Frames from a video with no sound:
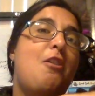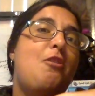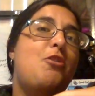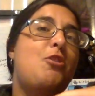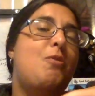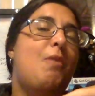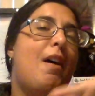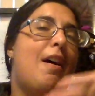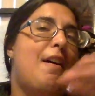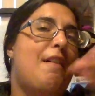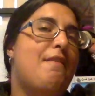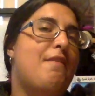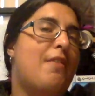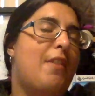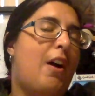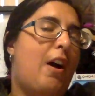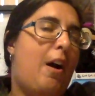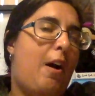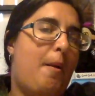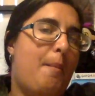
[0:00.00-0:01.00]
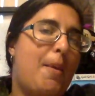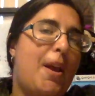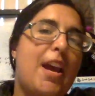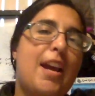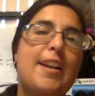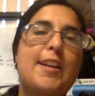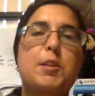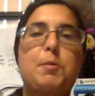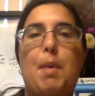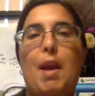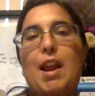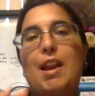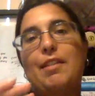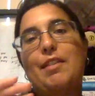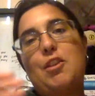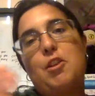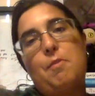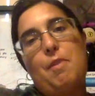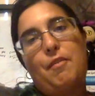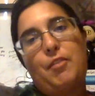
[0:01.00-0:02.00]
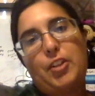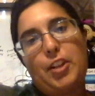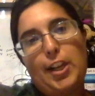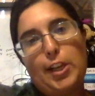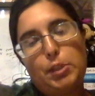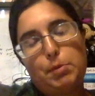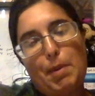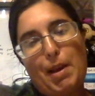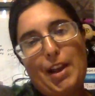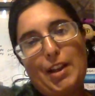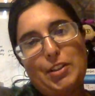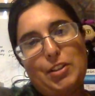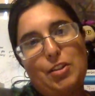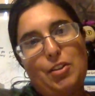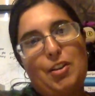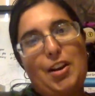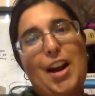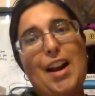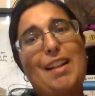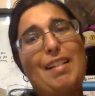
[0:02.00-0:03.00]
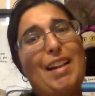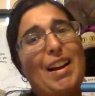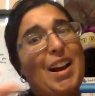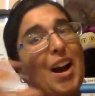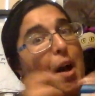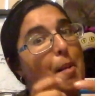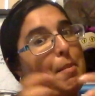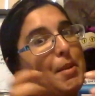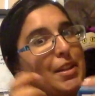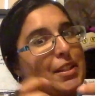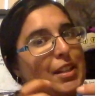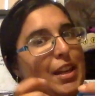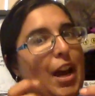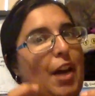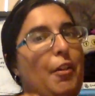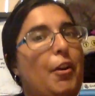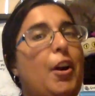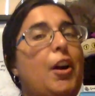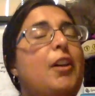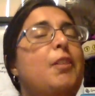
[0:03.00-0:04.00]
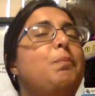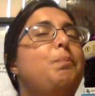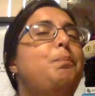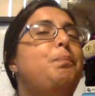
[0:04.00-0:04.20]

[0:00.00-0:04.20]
You have Annie's band and then you have Clay's band. So they're kind of like coming together.